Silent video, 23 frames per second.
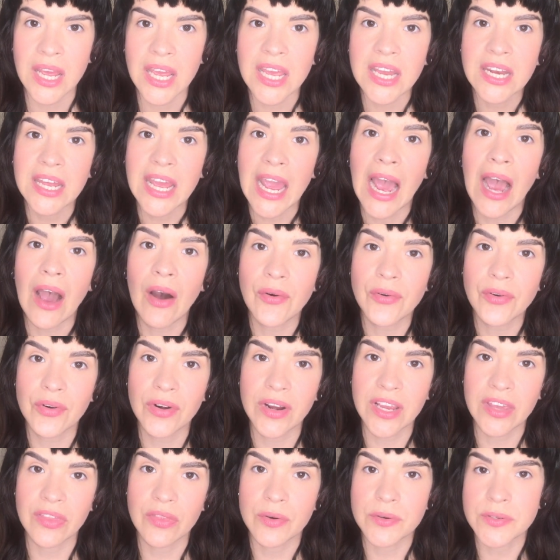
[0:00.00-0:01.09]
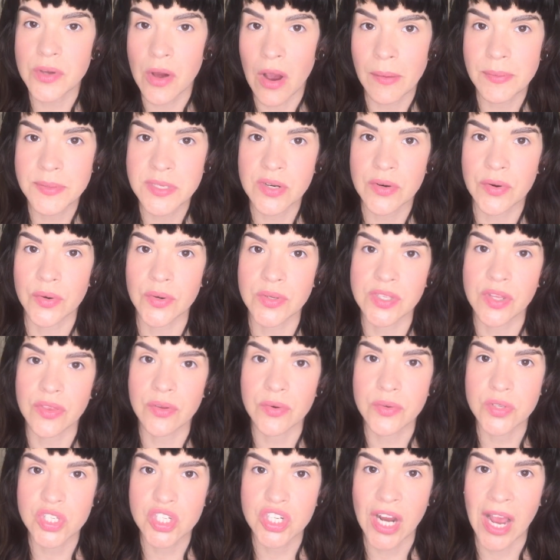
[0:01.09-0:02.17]
encountering those obstacles and
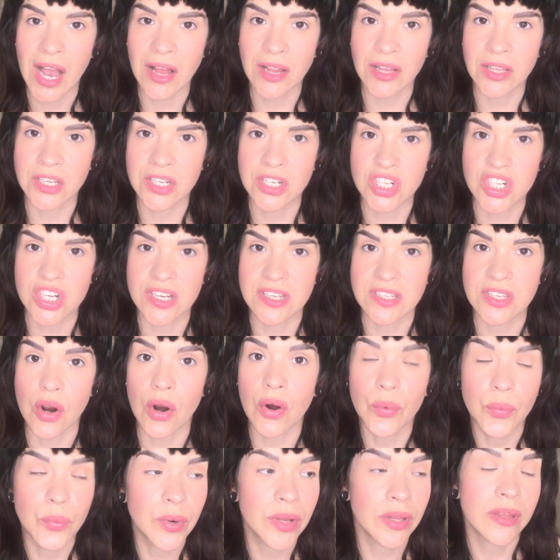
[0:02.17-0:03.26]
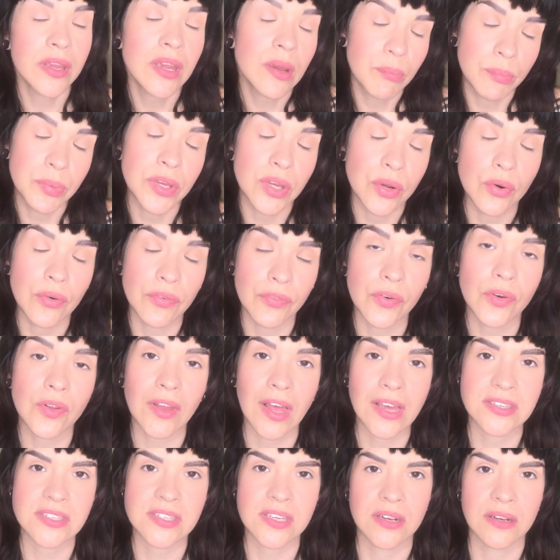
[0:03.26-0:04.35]
those challenges are really a beautiful
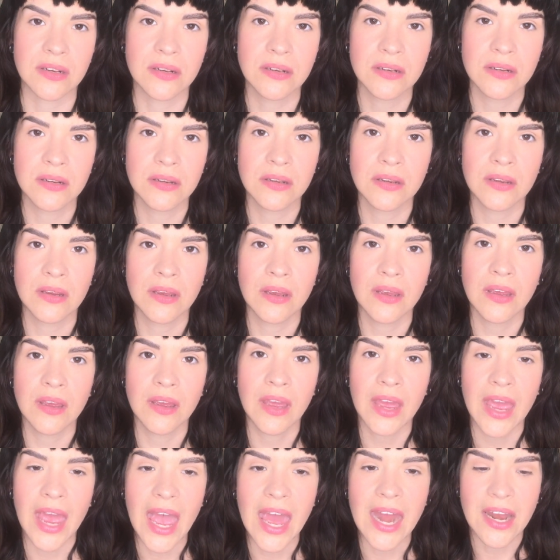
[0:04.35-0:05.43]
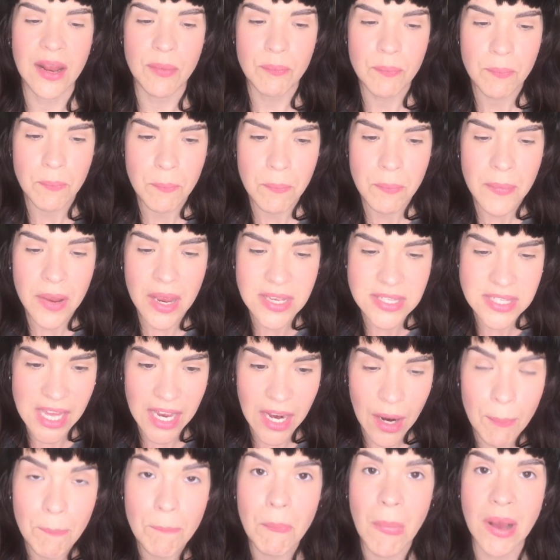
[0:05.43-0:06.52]
lesson. And it is like
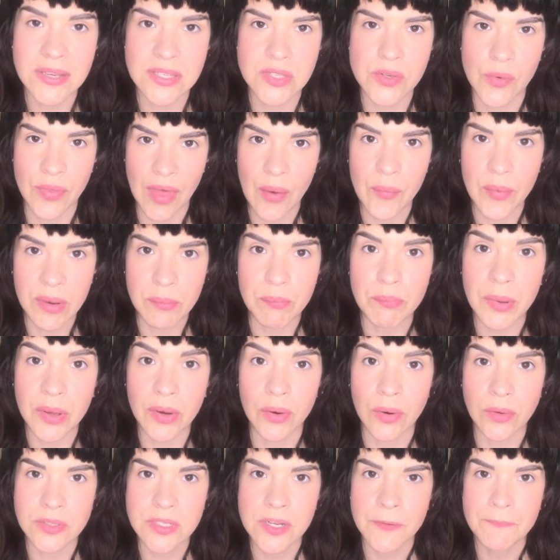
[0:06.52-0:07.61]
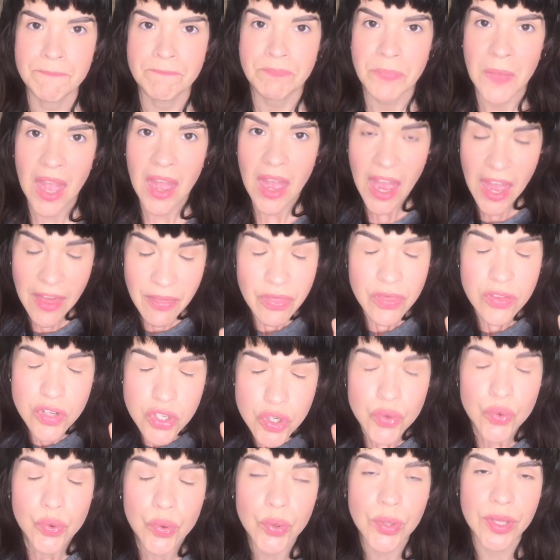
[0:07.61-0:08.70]
a muscle that we build. And
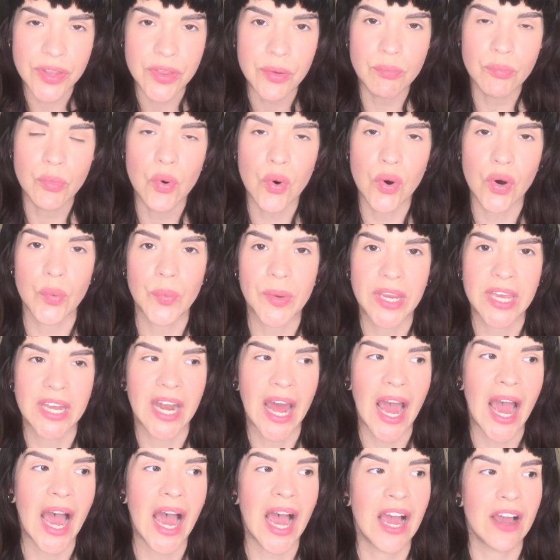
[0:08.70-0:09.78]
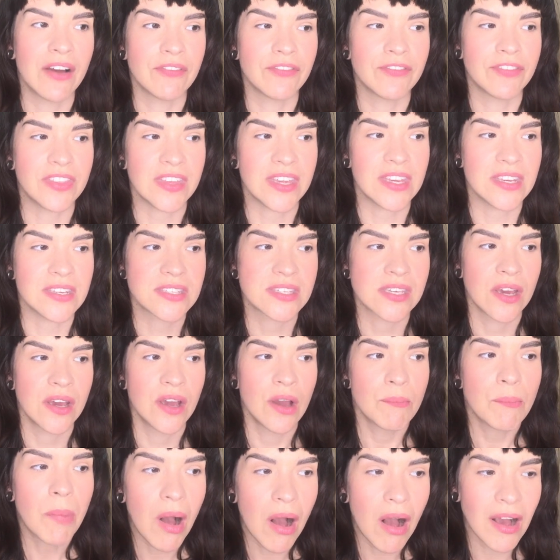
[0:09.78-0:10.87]
truly, the more we can have these
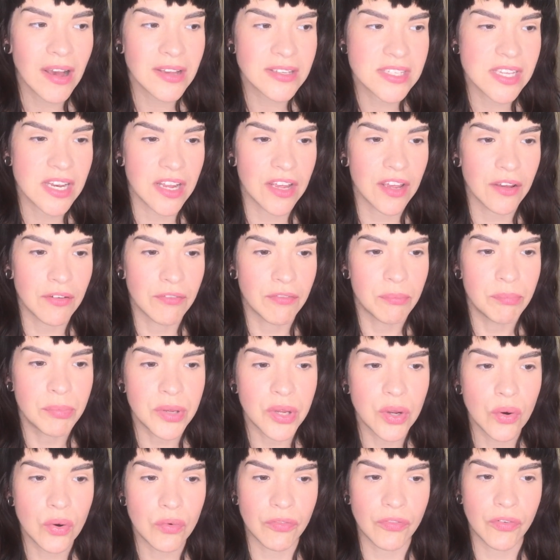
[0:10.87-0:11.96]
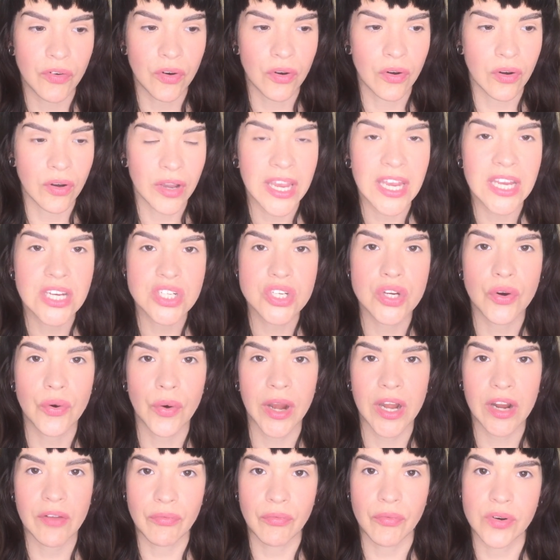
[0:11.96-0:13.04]
positive, beautiful,
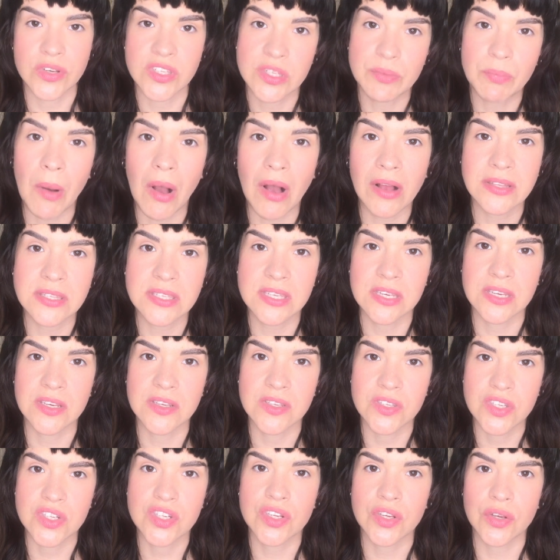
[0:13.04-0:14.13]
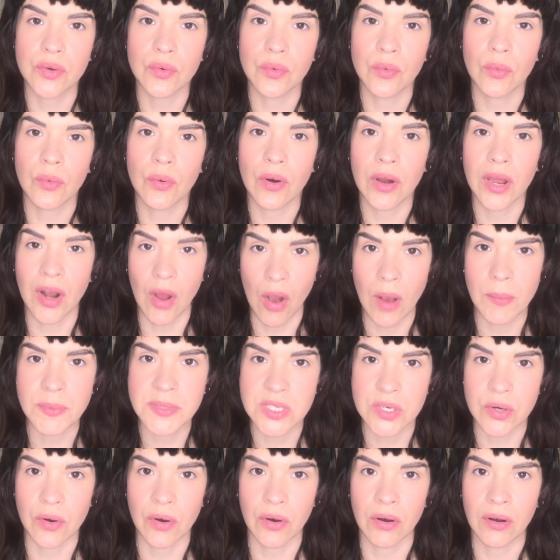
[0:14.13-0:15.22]
integrative responses to an
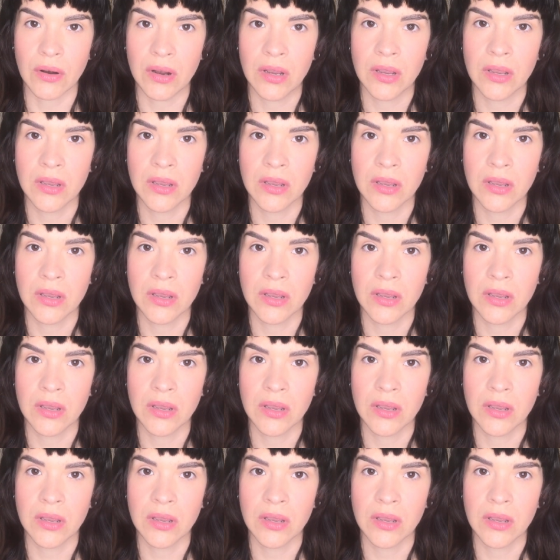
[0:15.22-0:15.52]
obstacle.